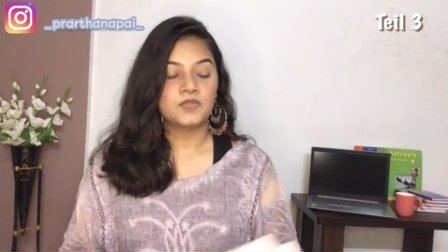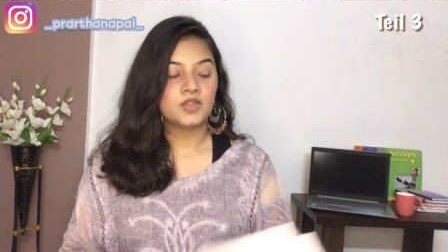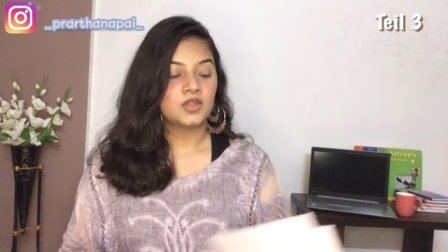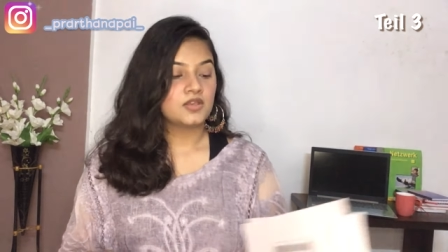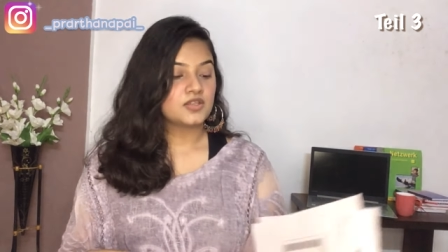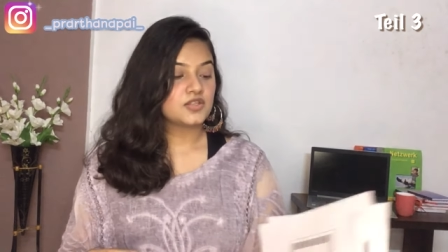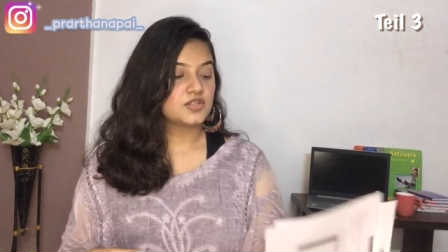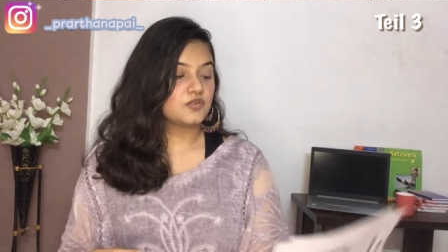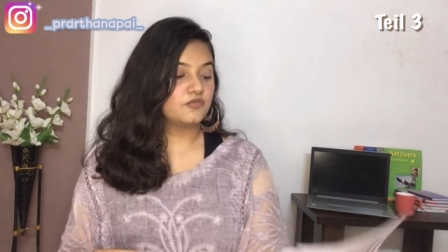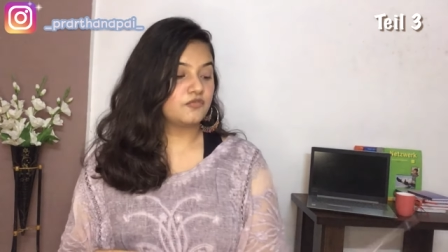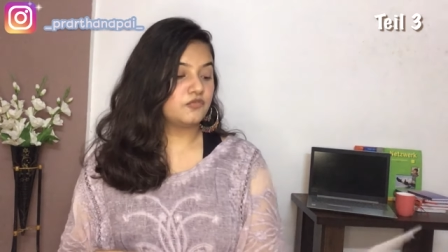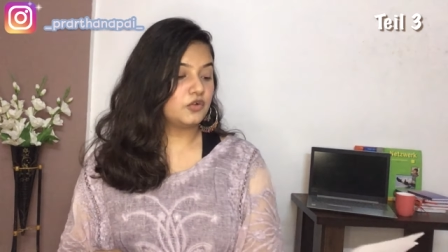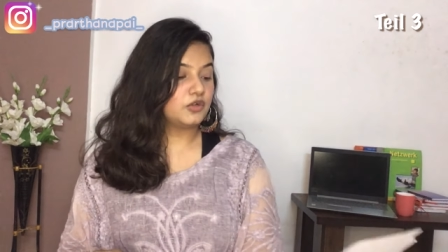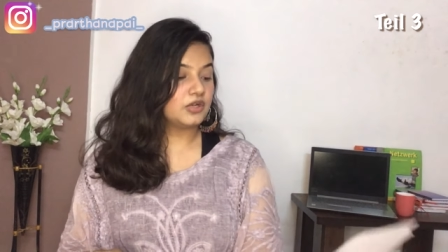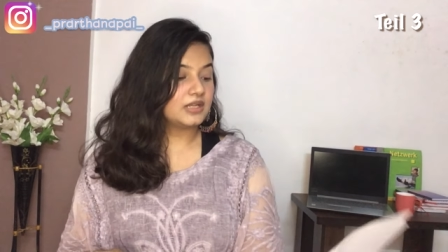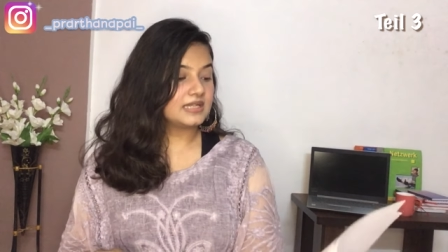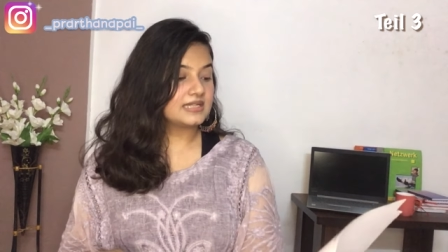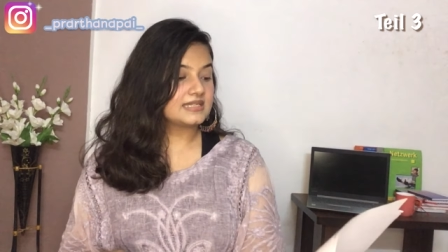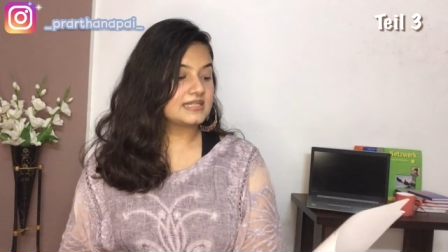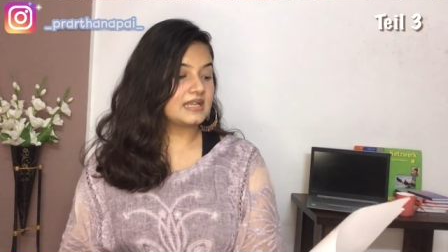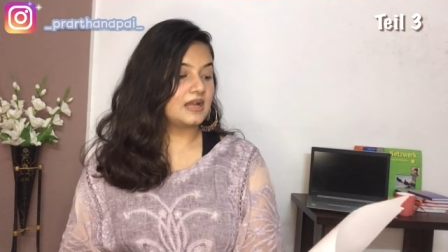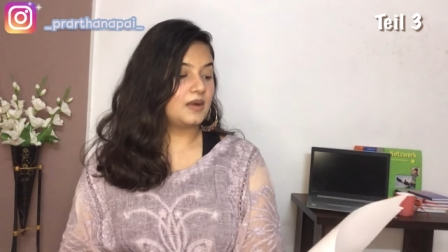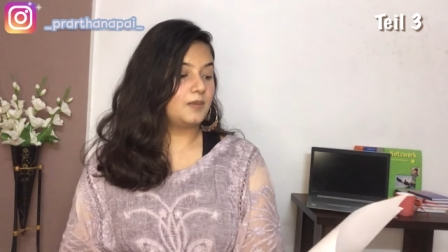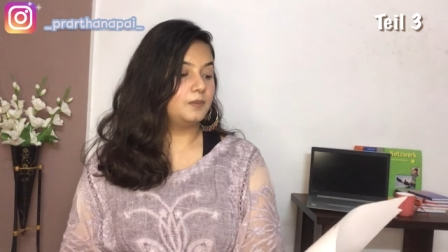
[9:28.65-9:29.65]
so for
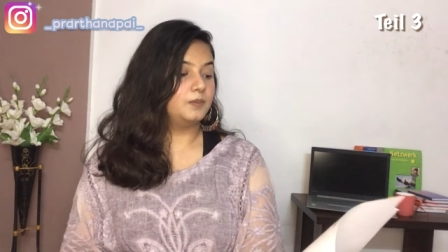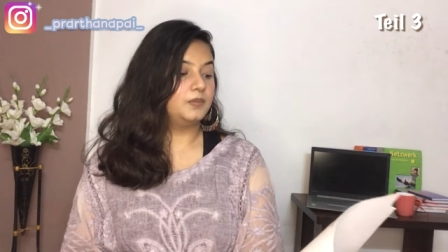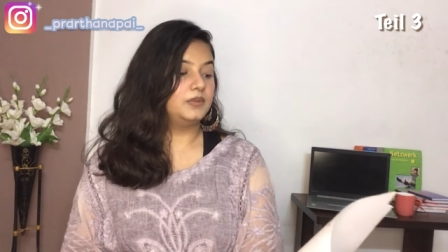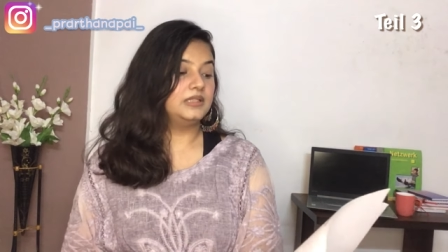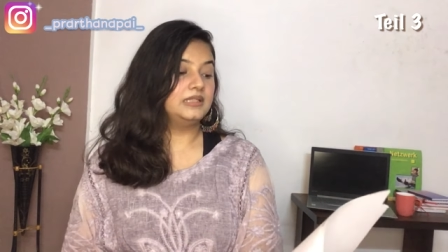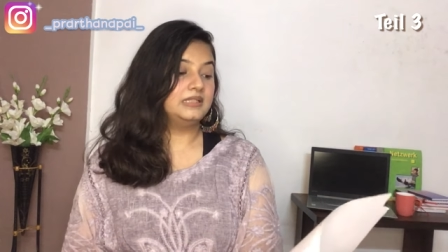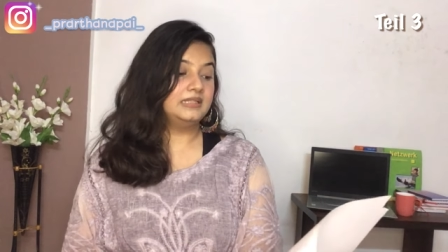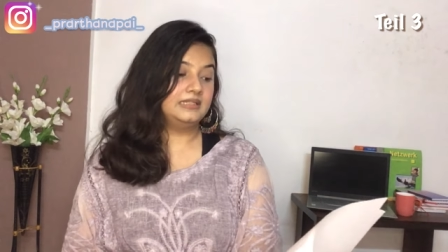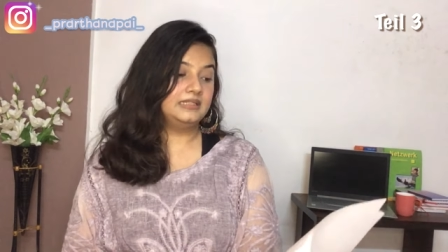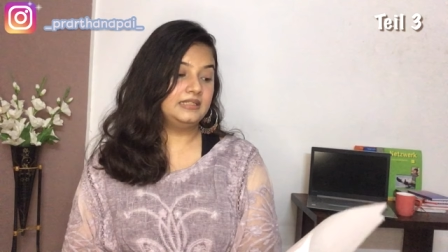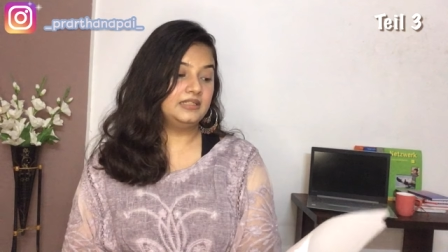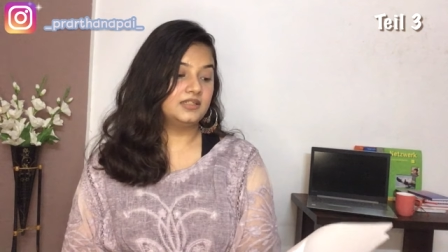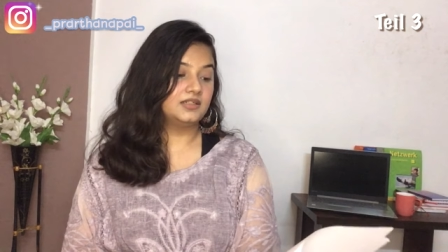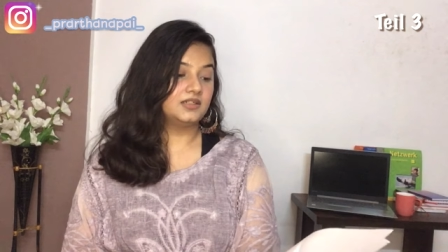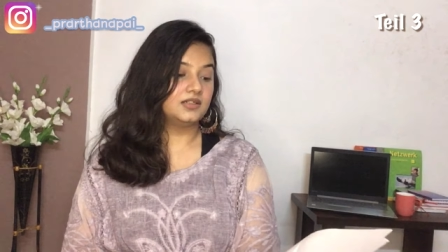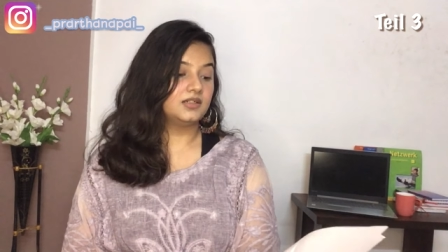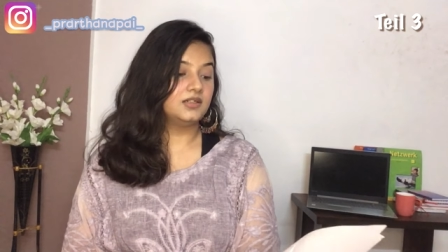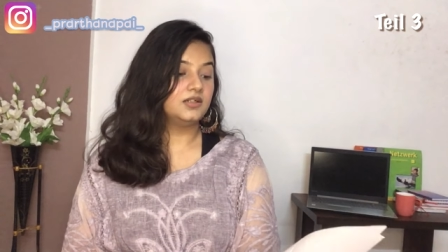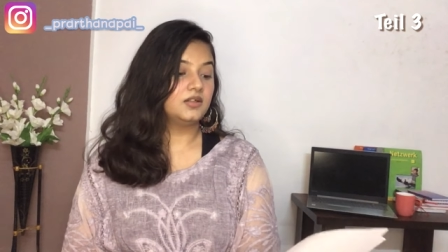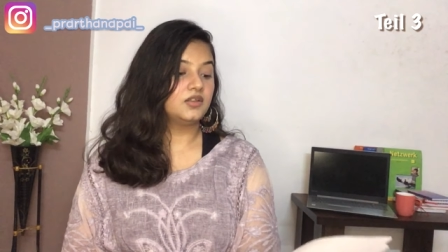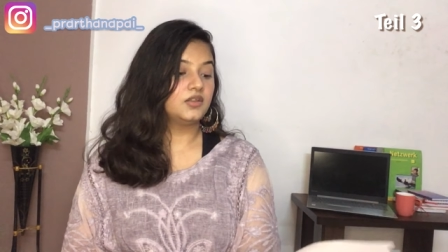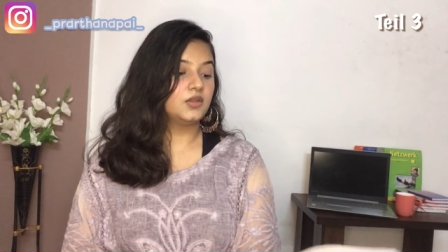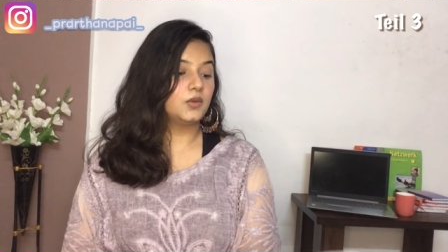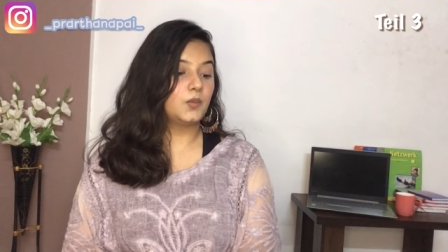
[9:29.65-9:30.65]
example, here the